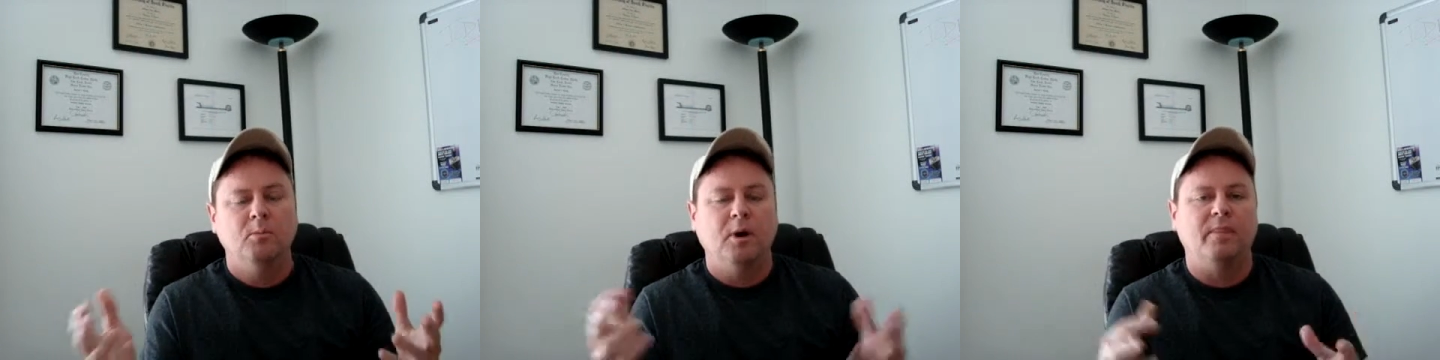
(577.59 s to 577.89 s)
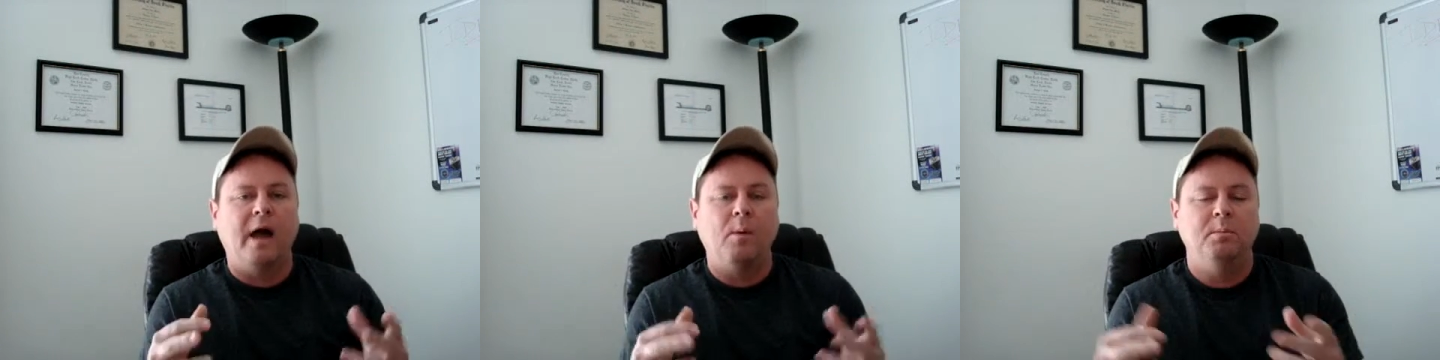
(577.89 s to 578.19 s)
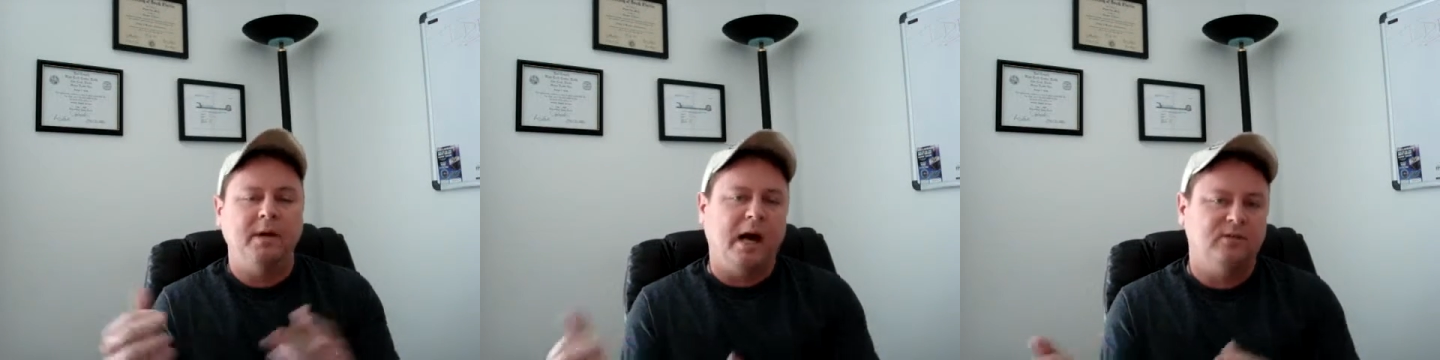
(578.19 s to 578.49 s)
but that
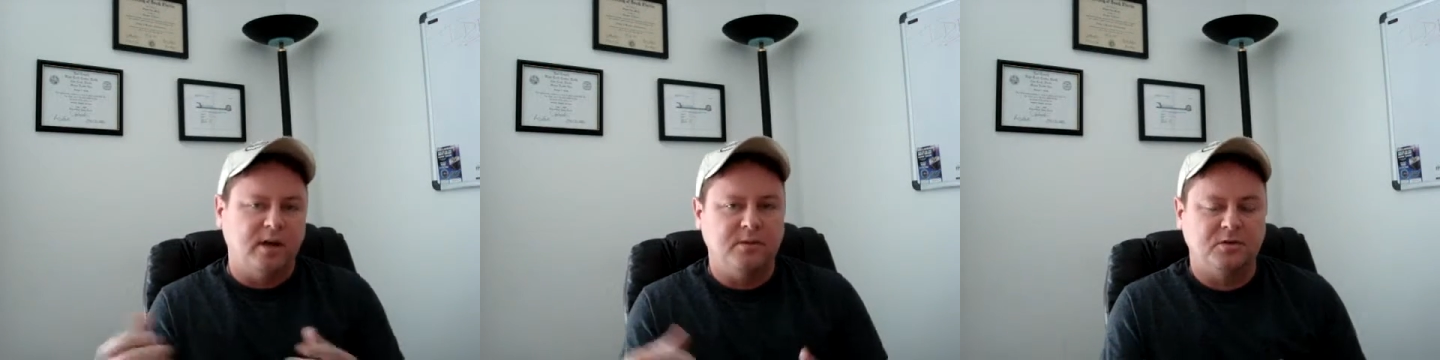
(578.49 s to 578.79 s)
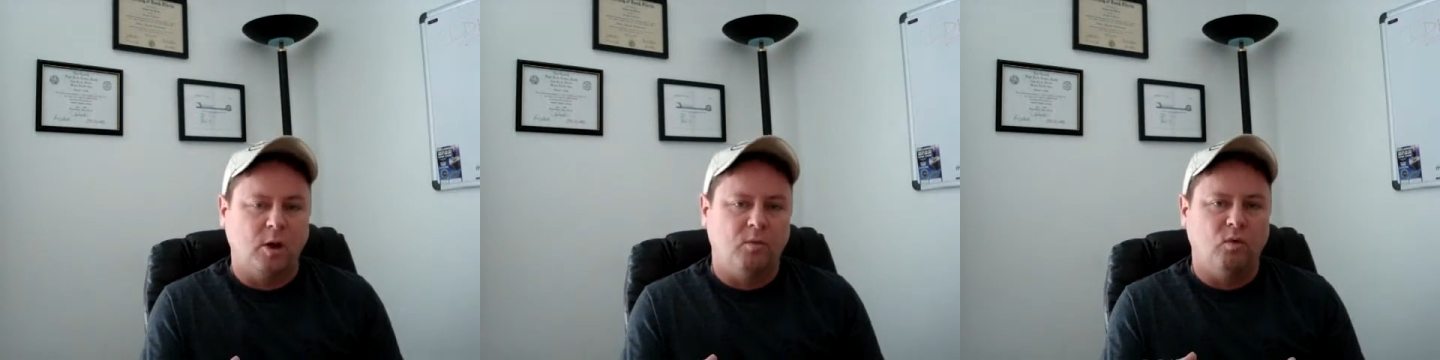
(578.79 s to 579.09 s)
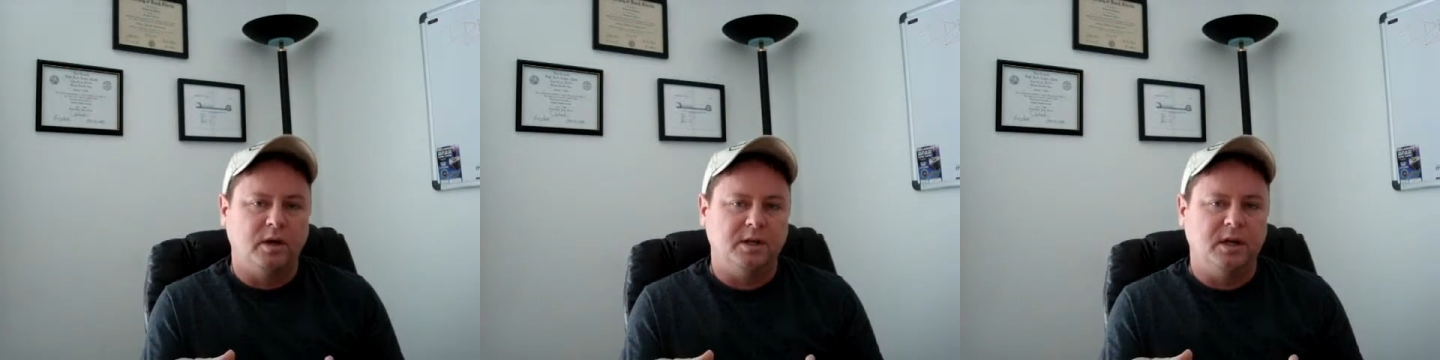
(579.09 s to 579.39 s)
would be outside the scope of
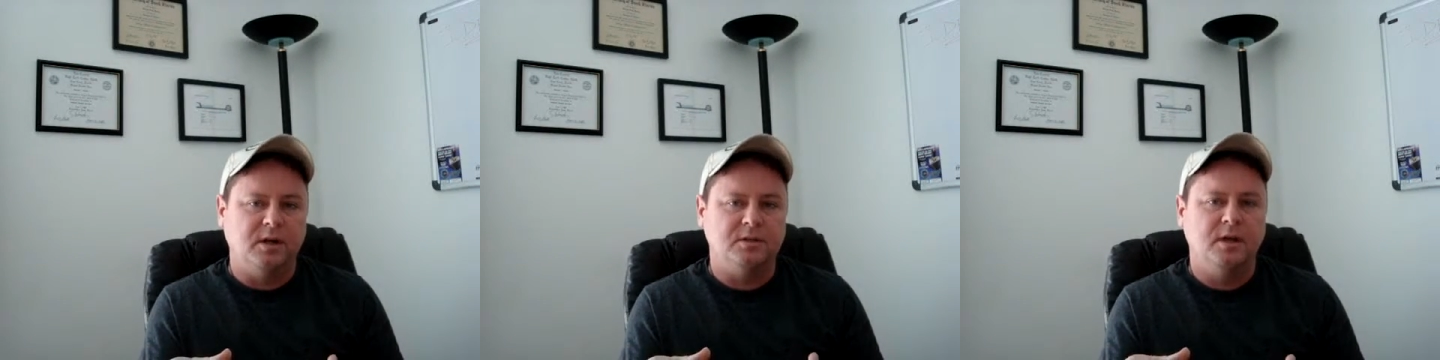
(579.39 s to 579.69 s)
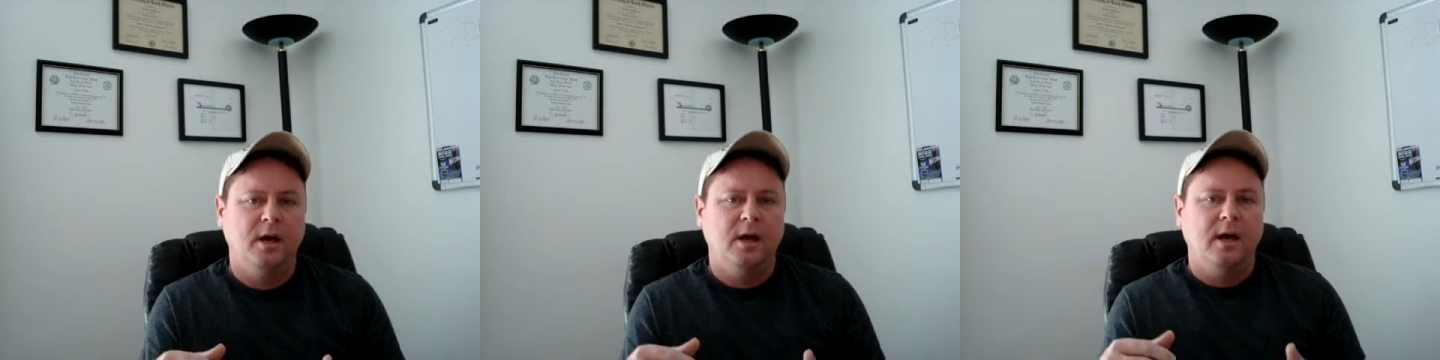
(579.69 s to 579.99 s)
what it is,